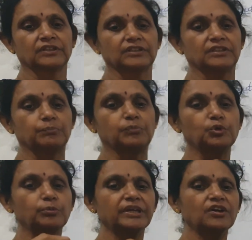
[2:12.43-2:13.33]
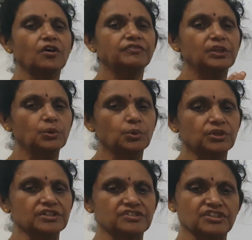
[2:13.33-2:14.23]
The blooming of the
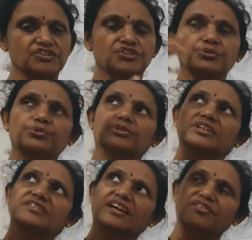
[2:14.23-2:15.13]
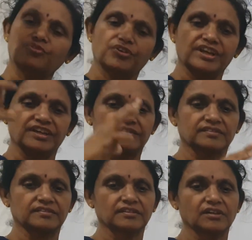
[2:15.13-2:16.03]
lotus is due to the sun
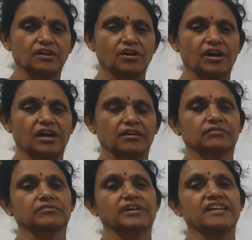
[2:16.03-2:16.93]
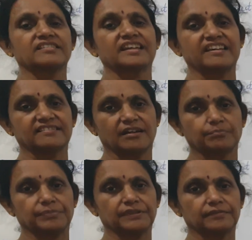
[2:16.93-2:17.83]
rays, as an example.